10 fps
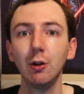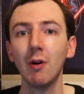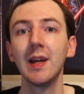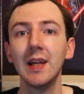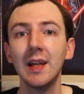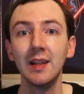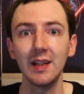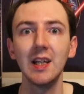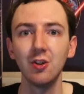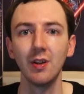great in
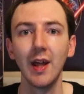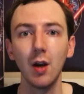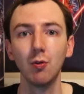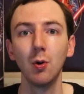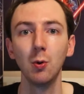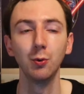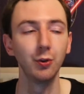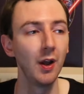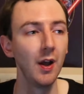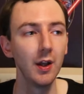each of their roles.